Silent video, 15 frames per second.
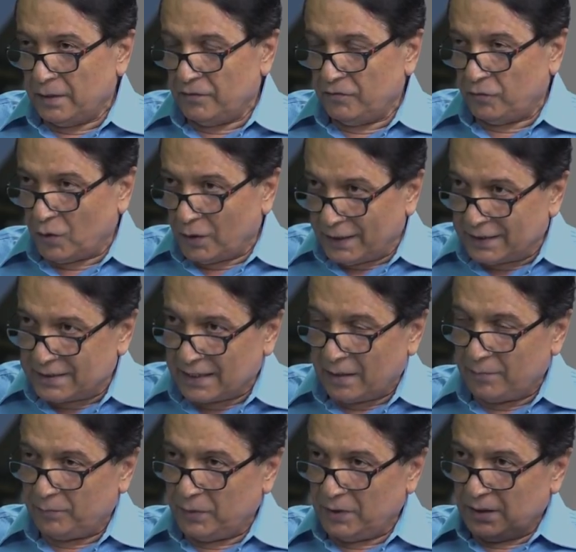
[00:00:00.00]
For
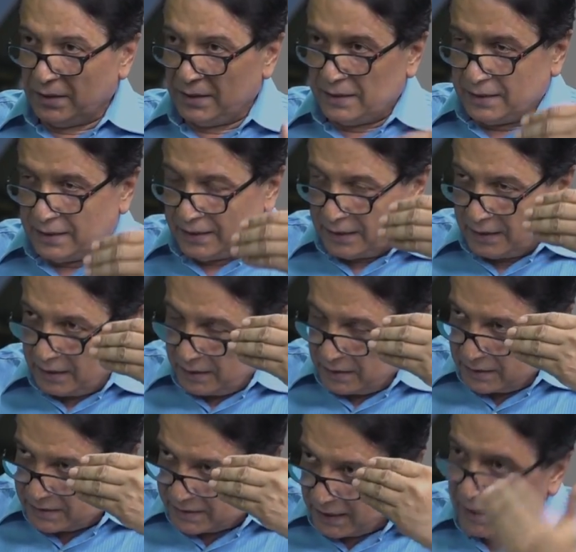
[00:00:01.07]
example,
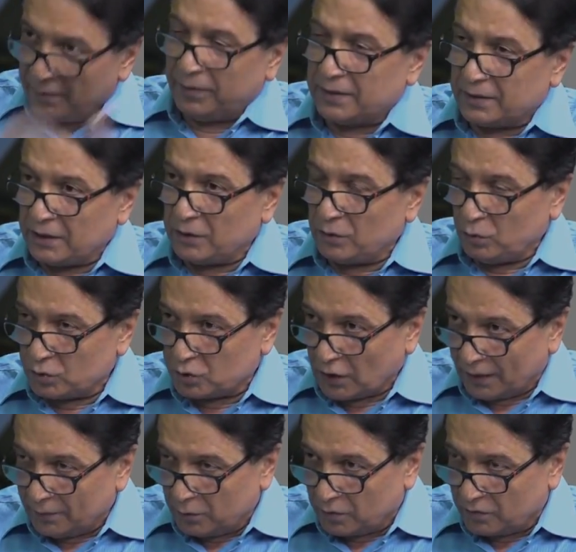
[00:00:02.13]
cyber, they do
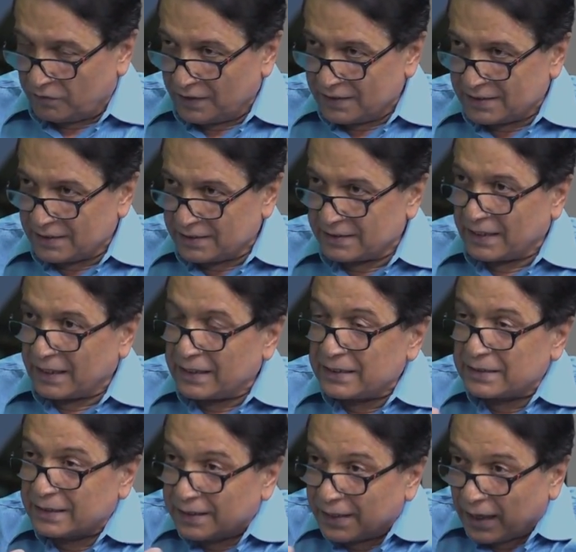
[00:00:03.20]
cyber offenses, that
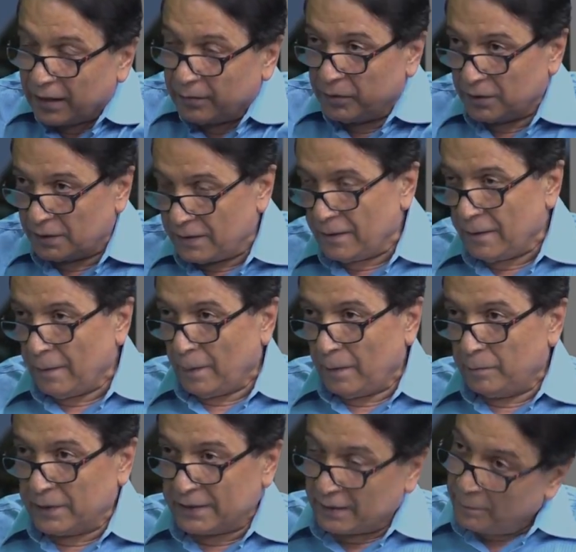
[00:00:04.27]
is deniable.
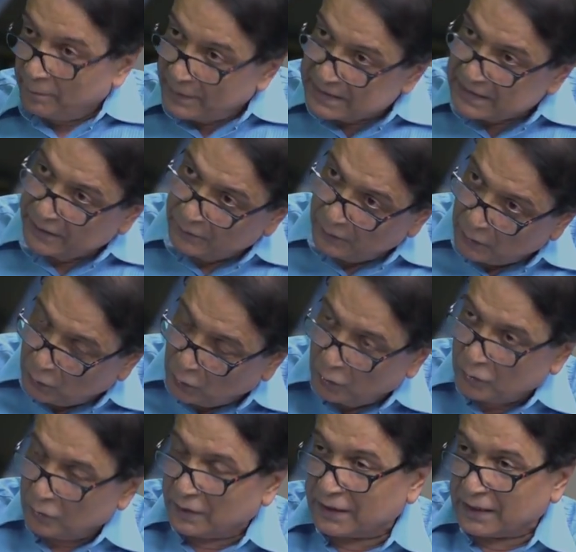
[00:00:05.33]
But the message will go
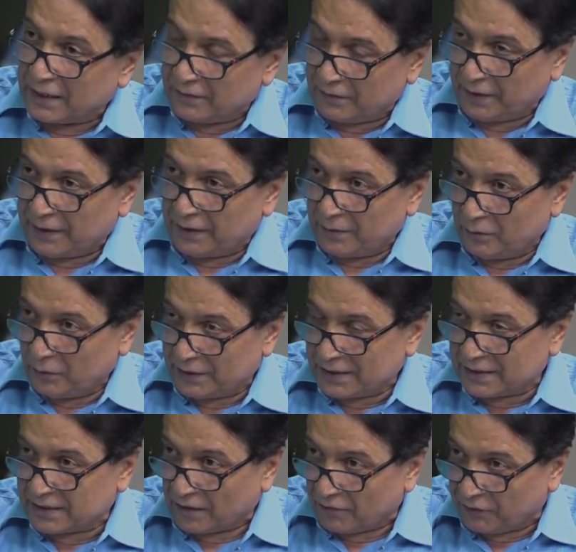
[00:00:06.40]
to the country which
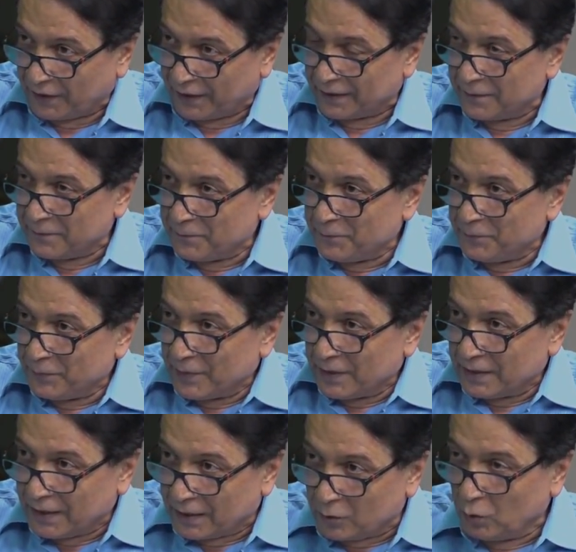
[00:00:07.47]
is suffering
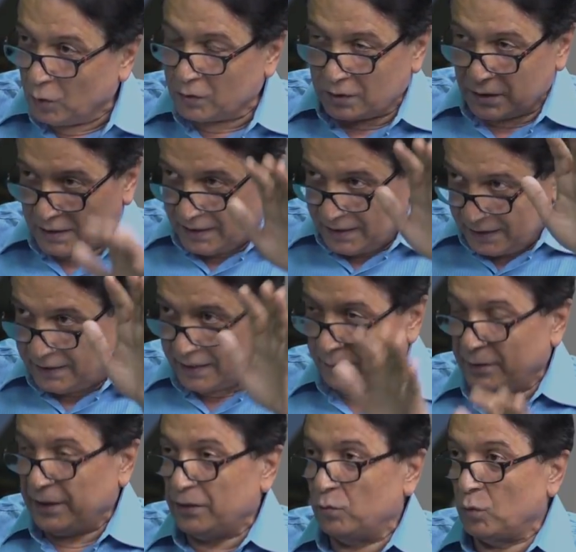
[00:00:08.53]
that look, they
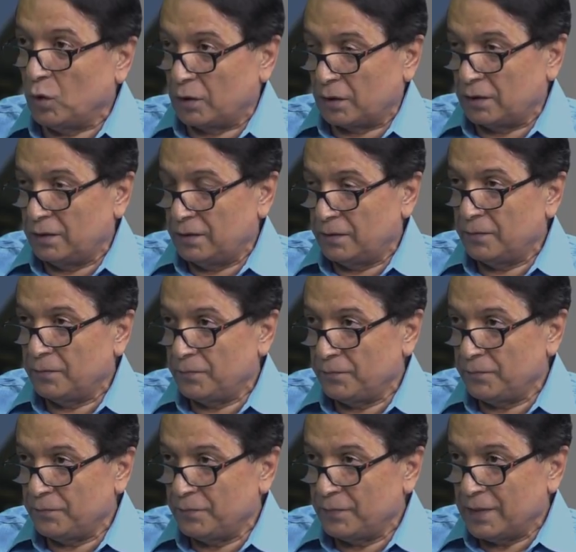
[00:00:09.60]
mean war.
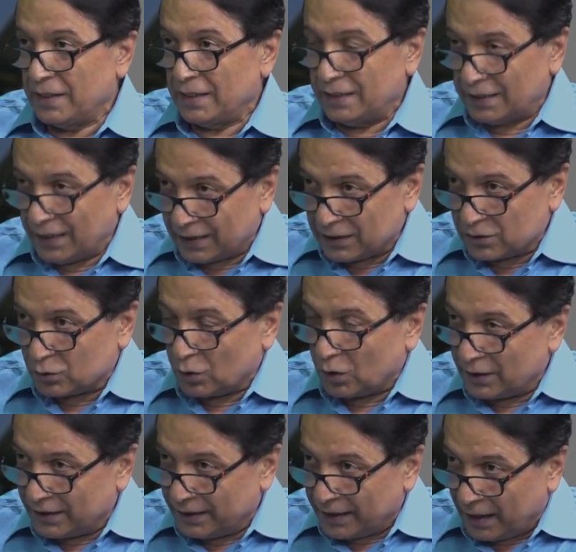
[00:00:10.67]
That is
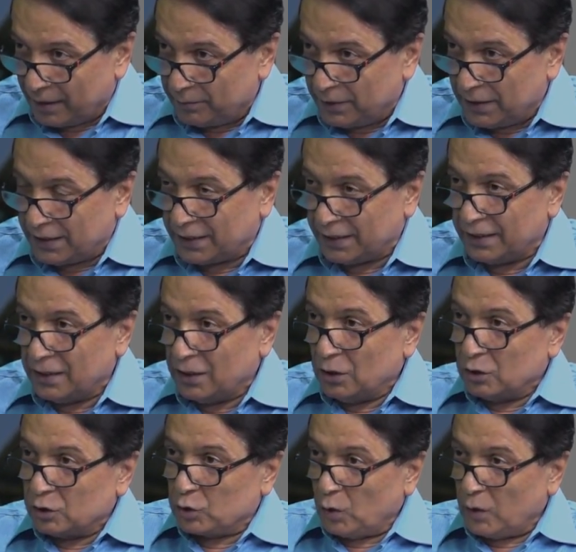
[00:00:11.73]
called deniability.
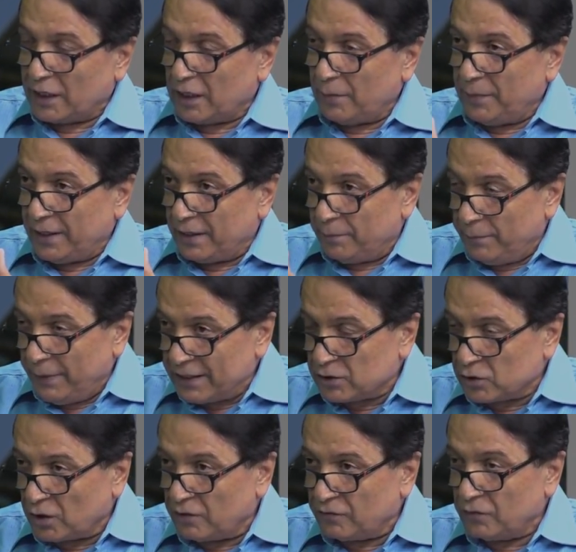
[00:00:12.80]
So it will be a
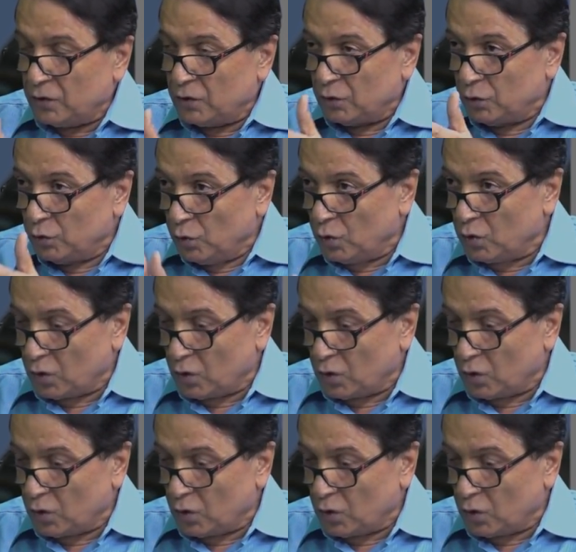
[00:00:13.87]
mix of no